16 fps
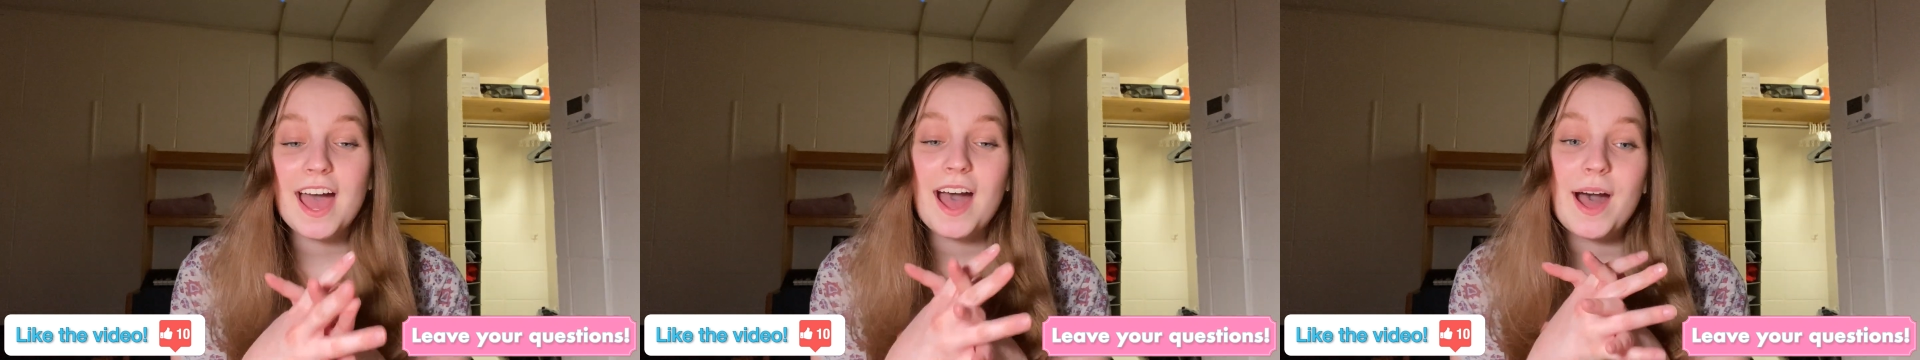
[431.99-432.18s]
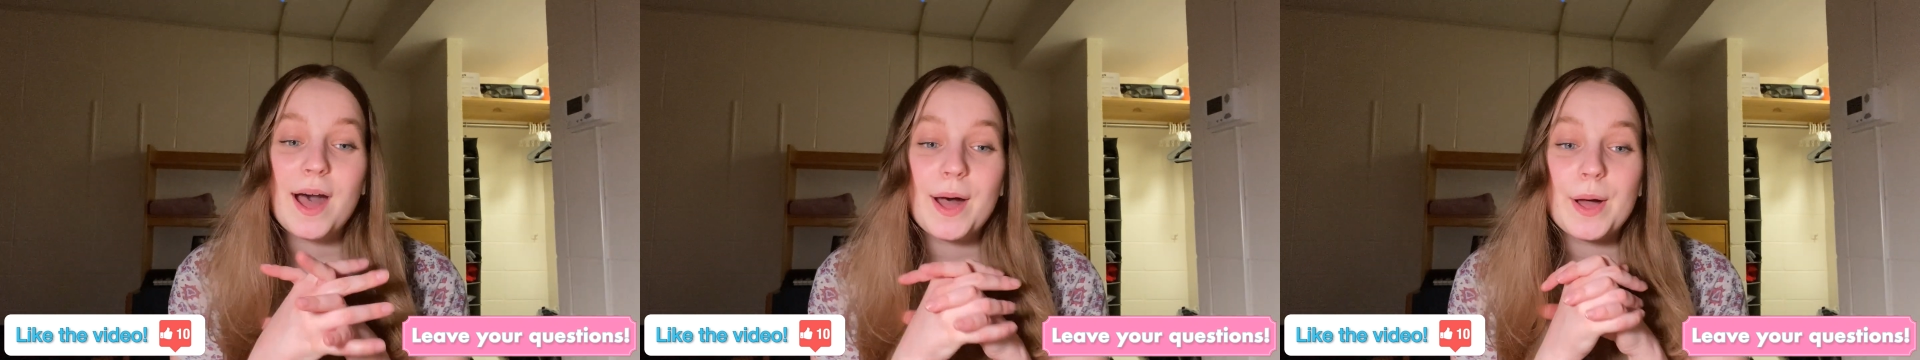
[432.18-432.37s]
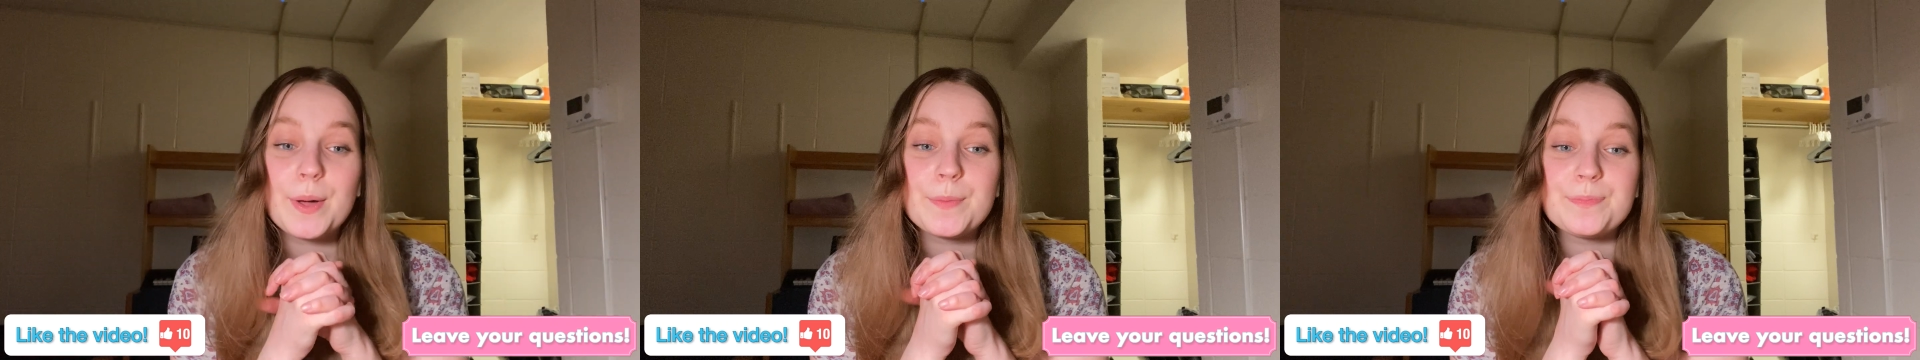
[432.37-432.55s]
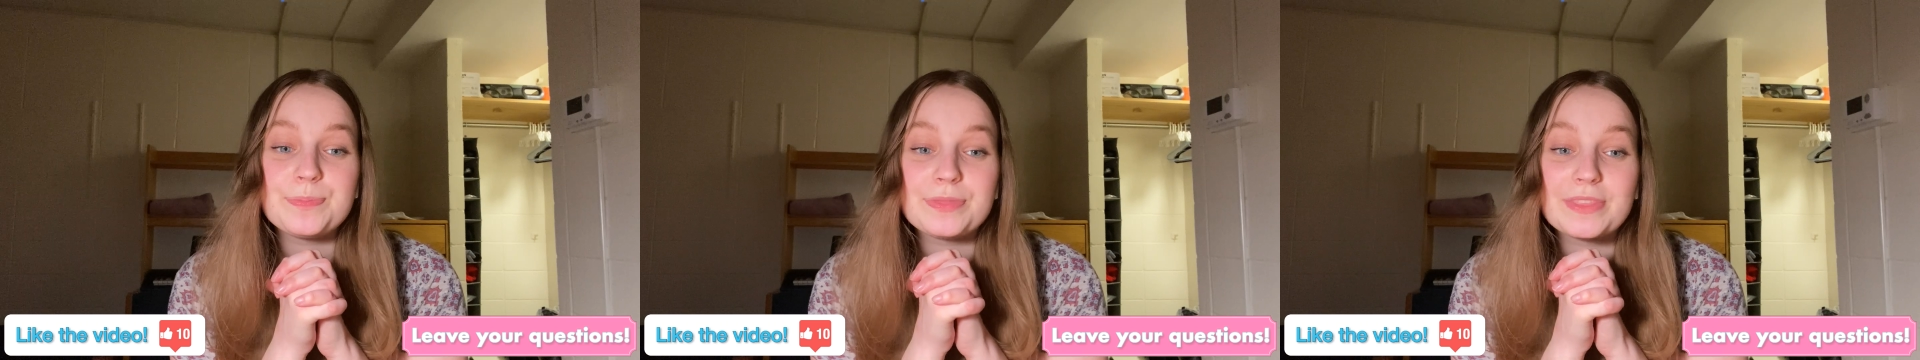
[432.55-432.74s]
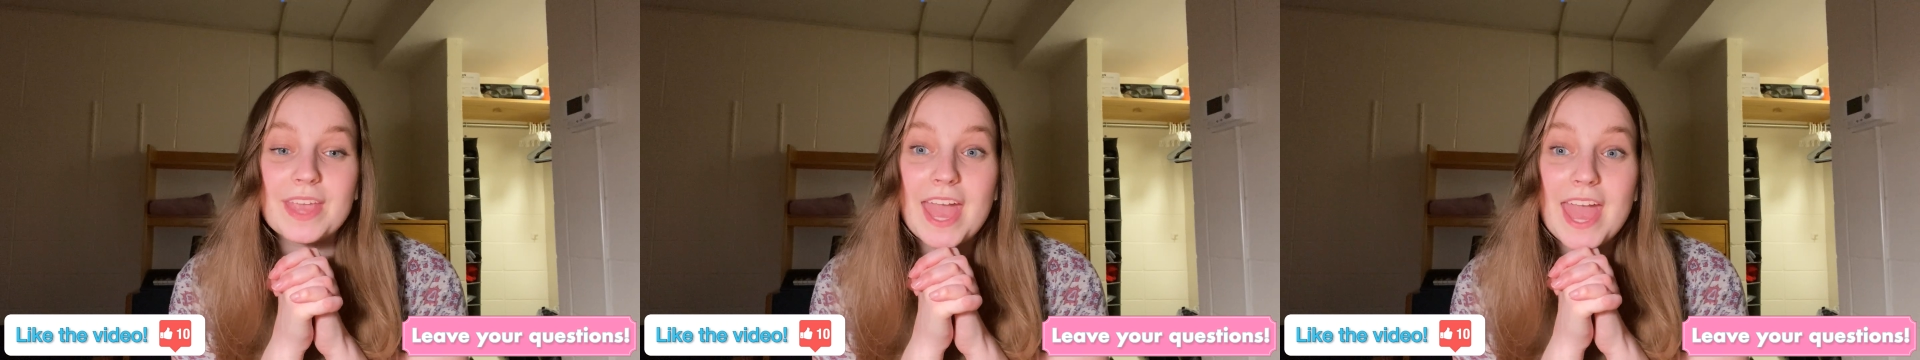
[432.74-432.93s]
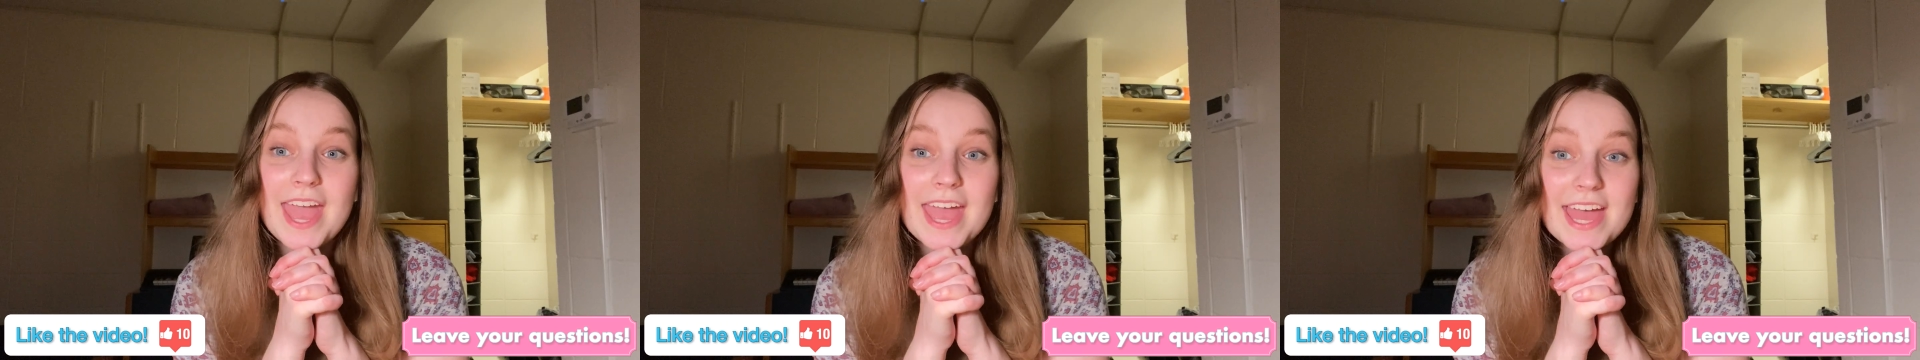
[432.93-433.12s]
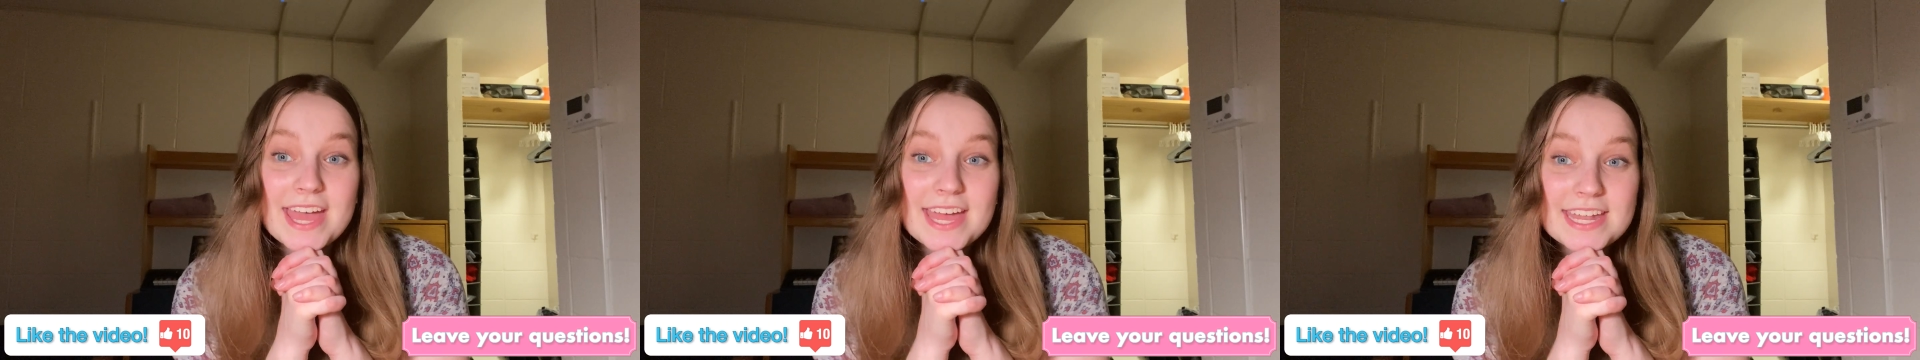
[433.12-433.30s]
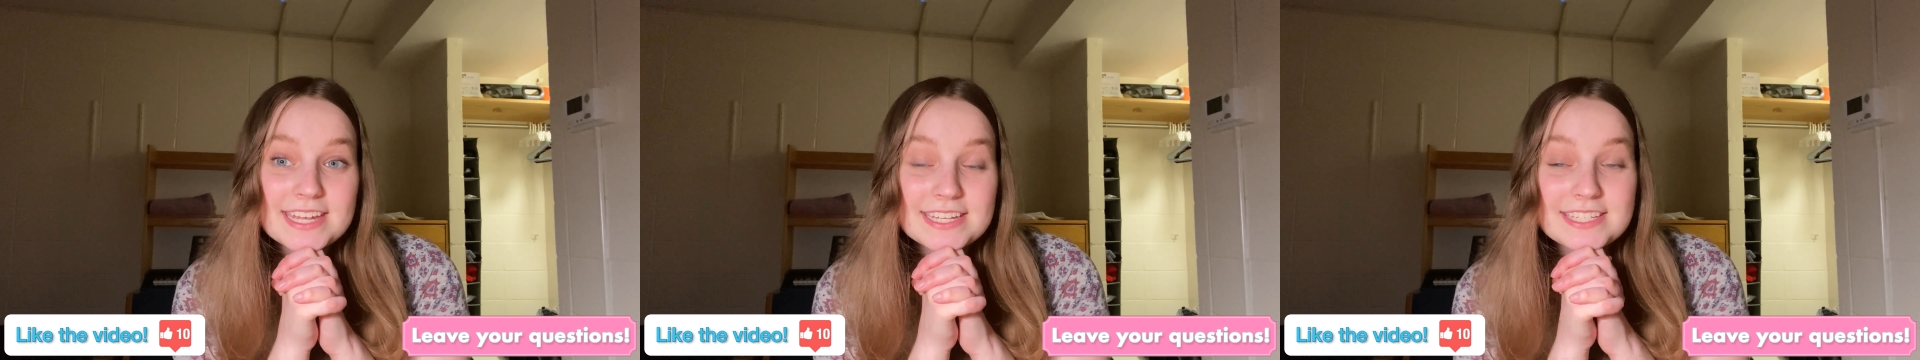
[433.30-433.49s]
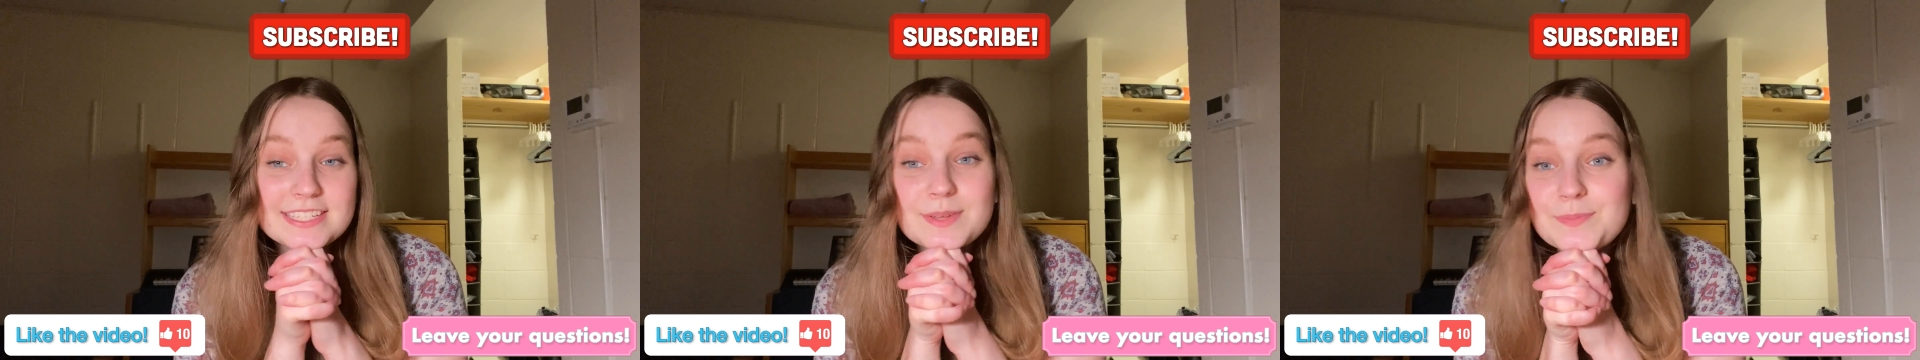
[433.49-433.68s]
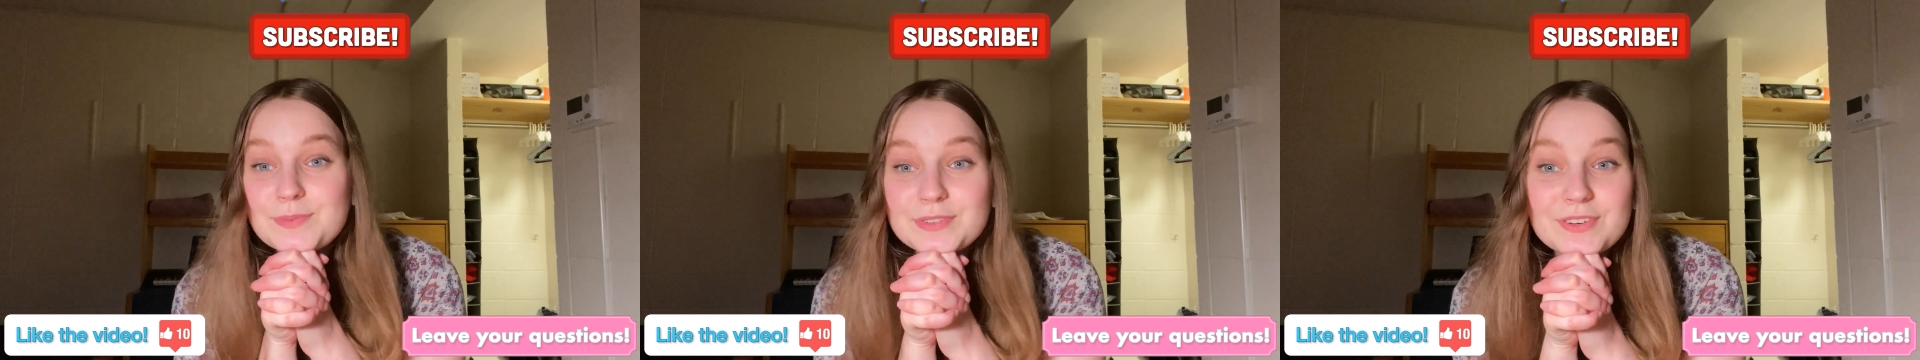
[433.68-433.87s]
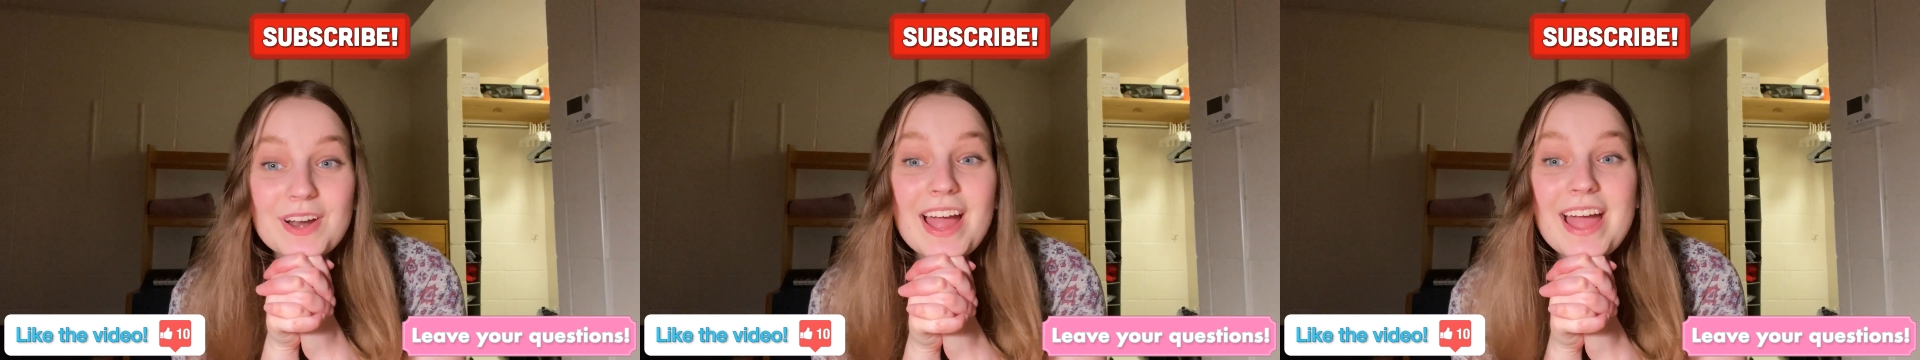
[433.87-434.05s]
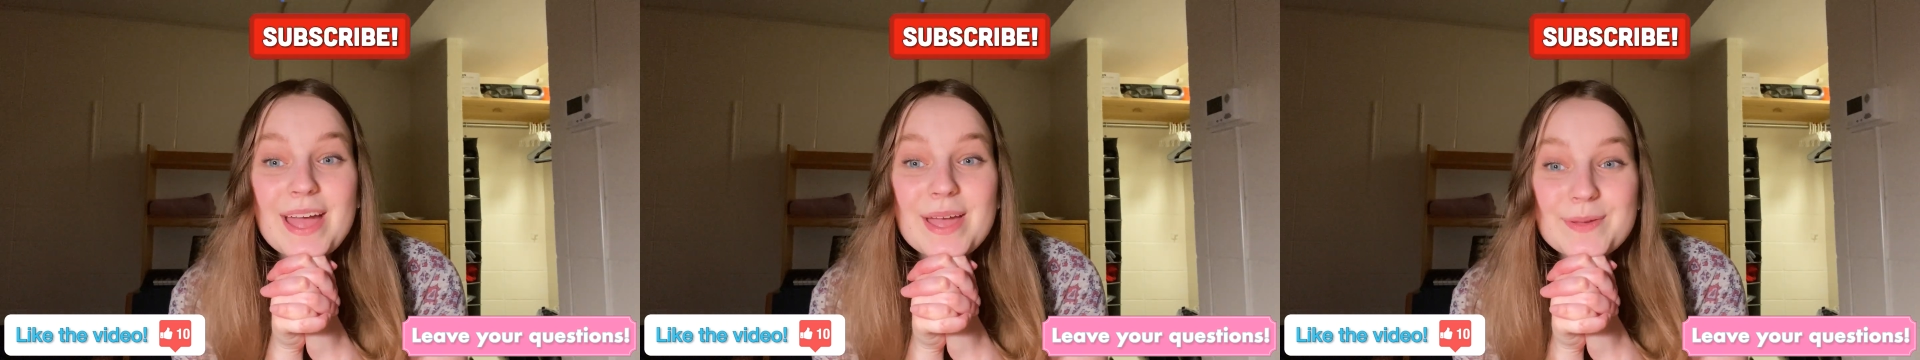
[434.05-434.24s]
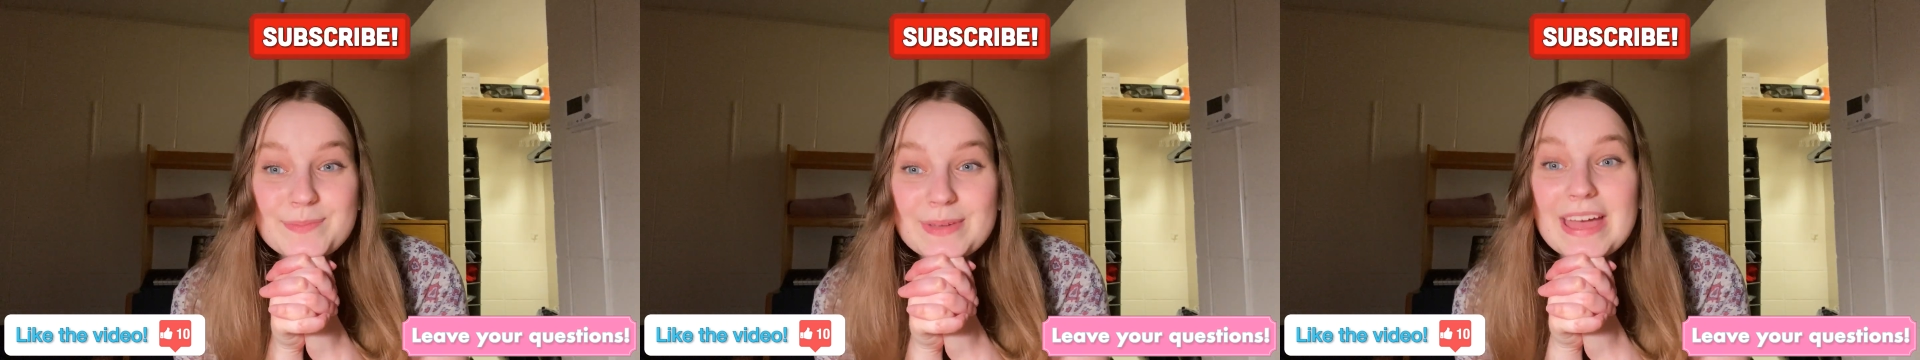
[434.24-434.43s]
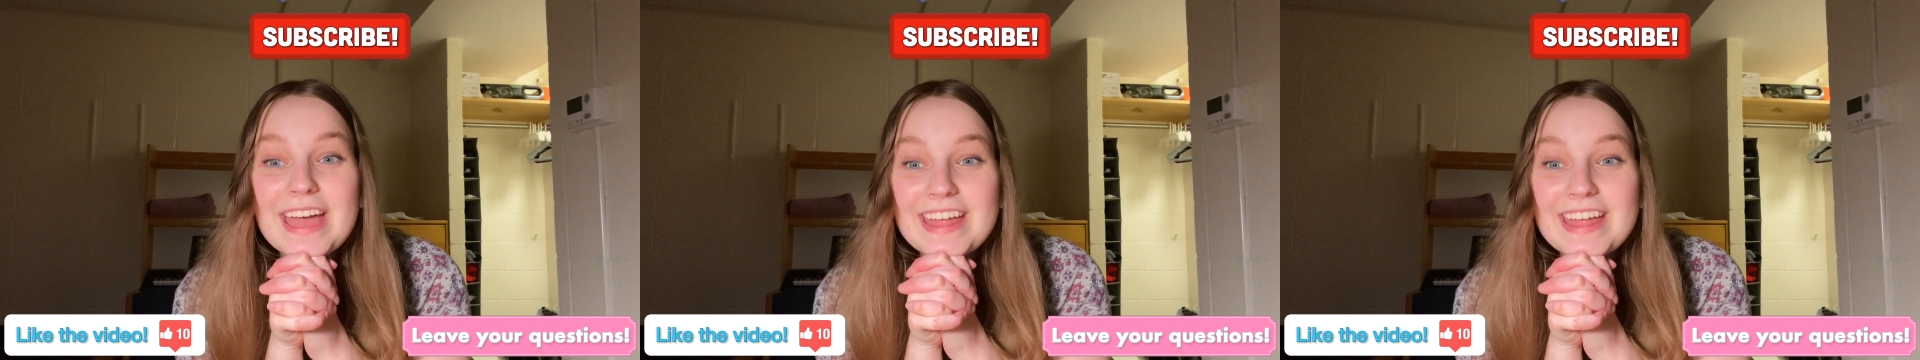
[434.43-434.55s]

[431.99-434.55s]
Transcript: and subscribe